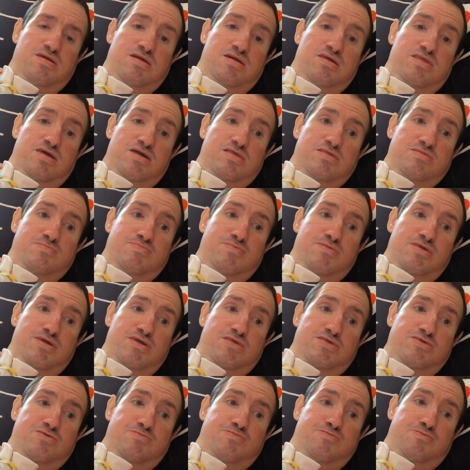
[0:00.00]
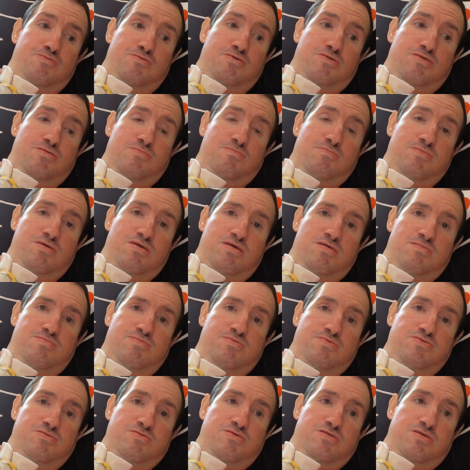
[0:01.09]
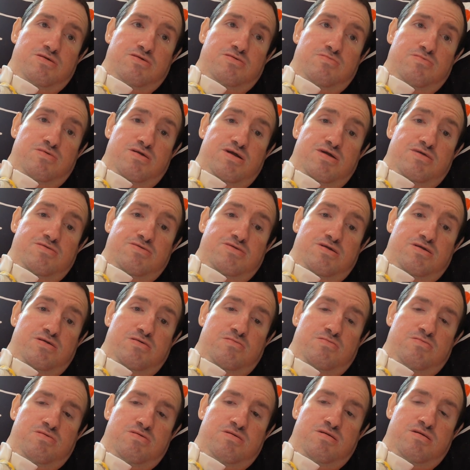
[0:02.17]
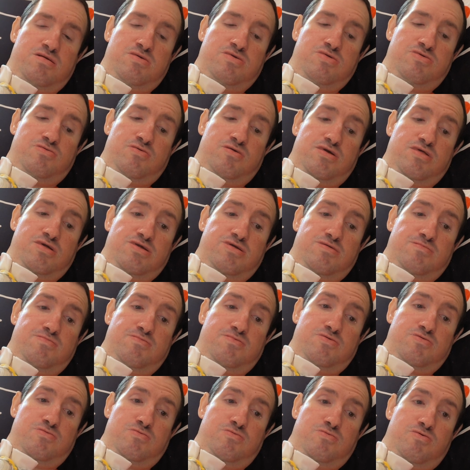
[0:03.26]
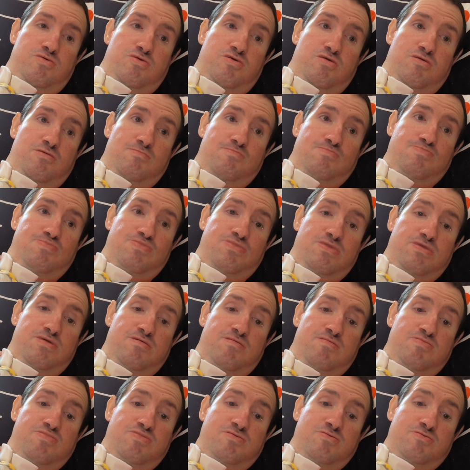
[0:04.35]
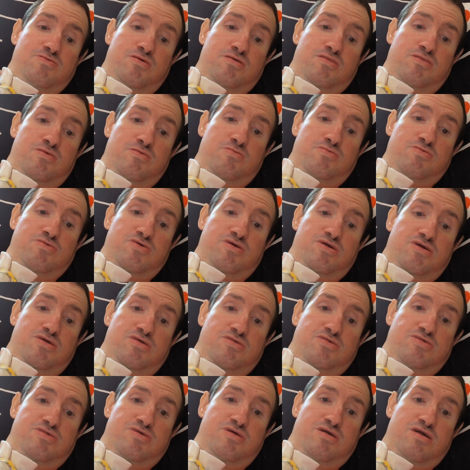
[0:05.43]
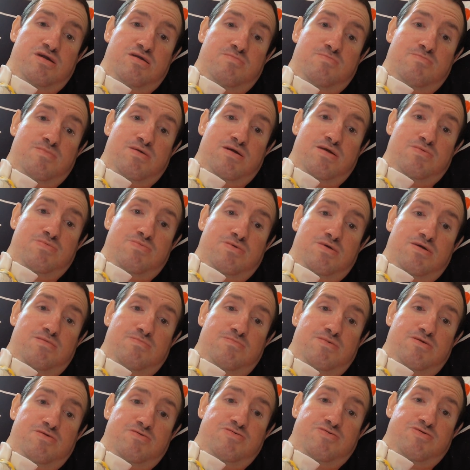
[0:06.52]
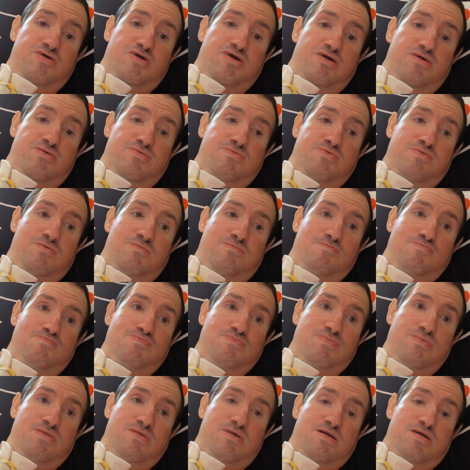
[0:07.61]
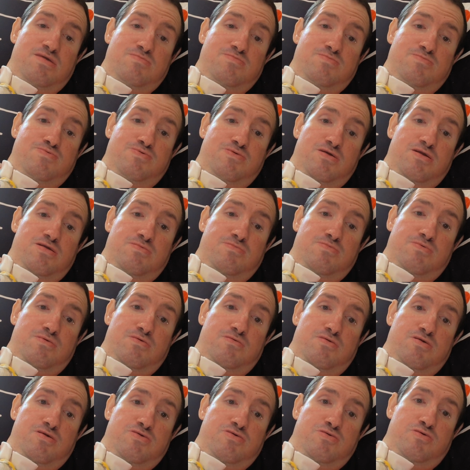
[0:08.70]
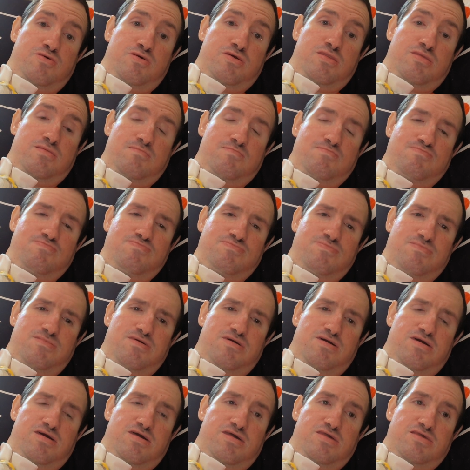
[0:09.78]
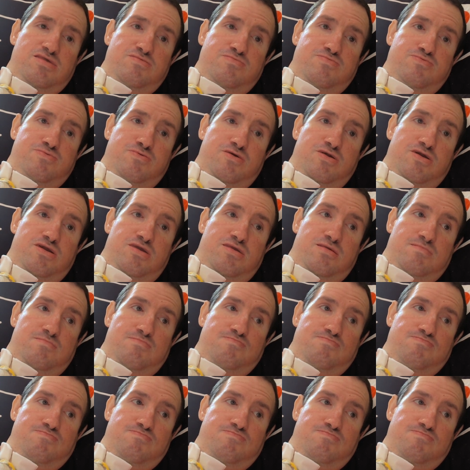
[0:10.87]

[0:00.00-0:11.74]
It hasn't been easy for them, but they're going to go out there and try to give it their all. The good news is, Matvei Mishkov has been playing very good as of late.